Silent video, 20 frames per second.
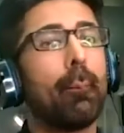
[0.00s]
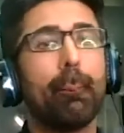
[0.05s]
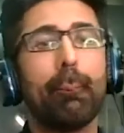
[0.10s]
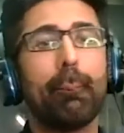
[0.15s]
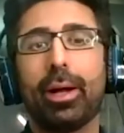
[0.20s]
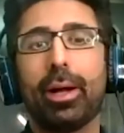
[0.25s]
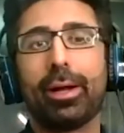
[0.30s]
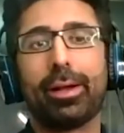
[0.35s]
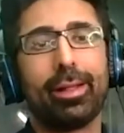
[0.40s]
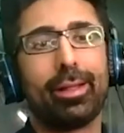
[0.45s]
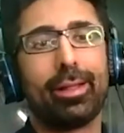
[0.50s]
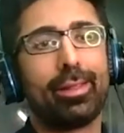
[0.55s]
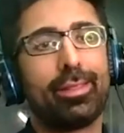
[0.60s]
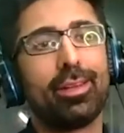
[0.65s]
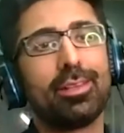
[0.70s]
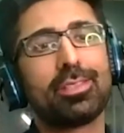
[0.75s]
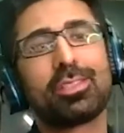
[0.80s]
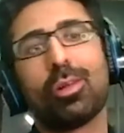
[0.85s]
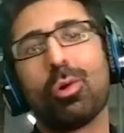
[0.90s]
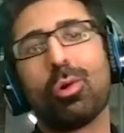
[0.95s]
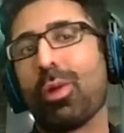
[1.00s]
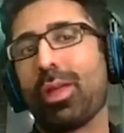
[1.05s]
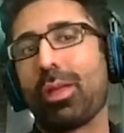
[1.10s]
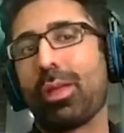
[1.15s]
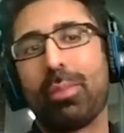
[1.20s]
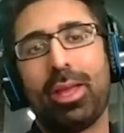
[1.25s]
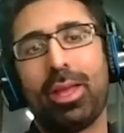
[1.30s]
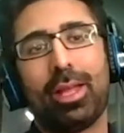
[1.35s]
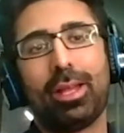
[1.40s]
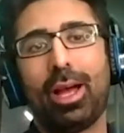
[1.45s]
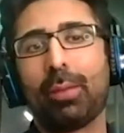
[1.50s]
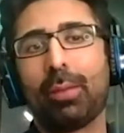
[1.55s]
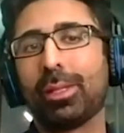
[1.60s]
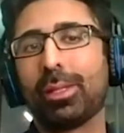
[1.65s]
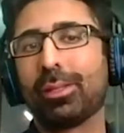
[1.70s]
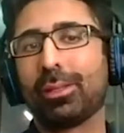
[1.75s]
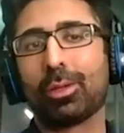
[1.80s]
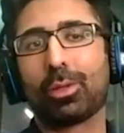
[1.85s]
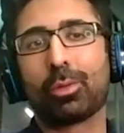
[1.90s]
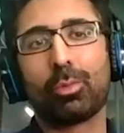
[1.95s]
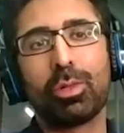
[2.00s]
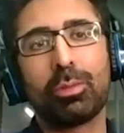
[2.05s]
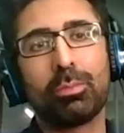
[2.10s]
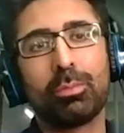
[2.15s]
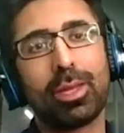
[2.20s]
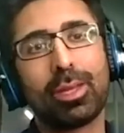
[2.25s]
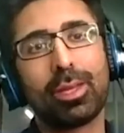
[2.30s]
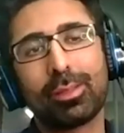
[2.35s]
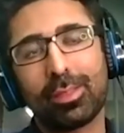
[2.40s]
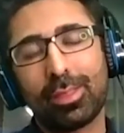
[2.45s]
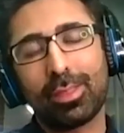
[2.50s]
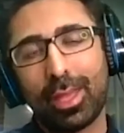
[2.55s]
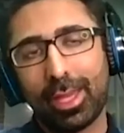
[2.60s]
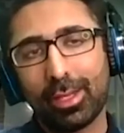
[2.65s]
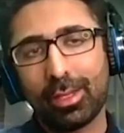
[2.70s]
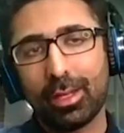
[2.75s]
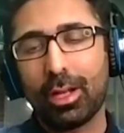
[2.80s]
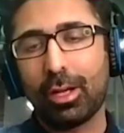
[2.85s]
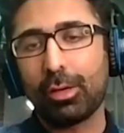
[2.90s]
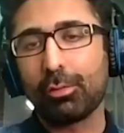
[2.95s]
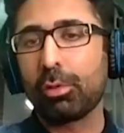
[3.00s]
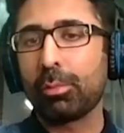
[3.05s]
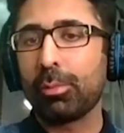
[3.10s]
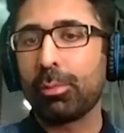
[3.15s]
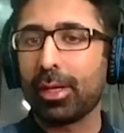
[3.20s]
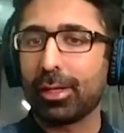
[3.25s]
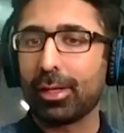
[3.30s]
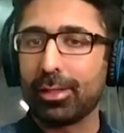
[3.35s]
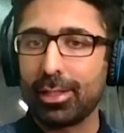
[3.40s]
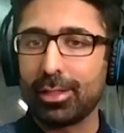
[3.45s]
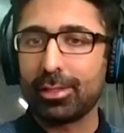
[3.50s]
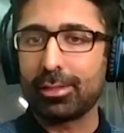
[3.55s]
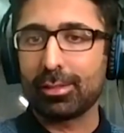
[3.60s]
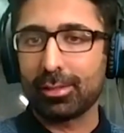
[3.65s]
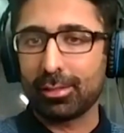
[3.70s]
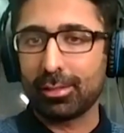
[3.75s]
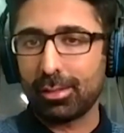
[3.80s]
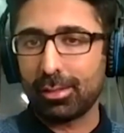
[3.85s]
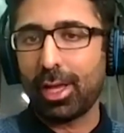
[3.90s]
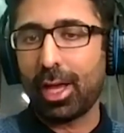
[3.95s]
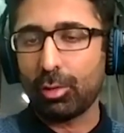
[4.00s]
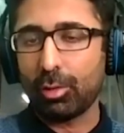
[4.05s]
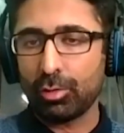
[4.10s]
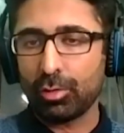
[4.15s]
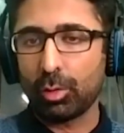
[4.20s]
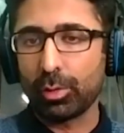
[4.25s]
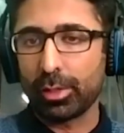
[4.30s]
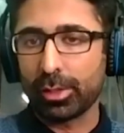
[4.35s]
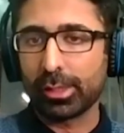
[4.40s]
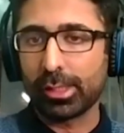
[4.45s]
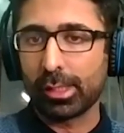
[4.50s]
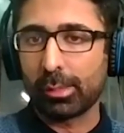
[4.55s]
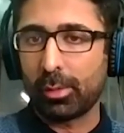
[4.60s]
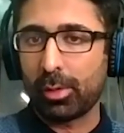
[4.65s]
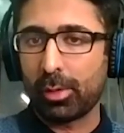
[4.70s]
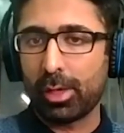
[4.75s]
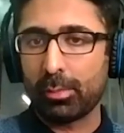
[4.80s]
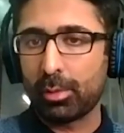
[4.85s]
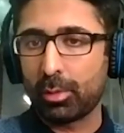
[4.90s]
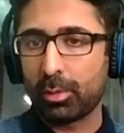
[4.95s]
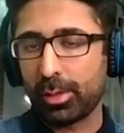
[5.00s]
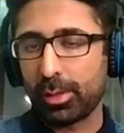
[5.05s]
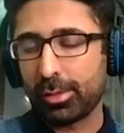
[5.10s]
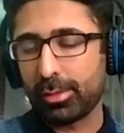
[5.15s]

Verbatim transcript: But there's no way, man. I mean, look, we make, thank God, we make a decent household income, right, between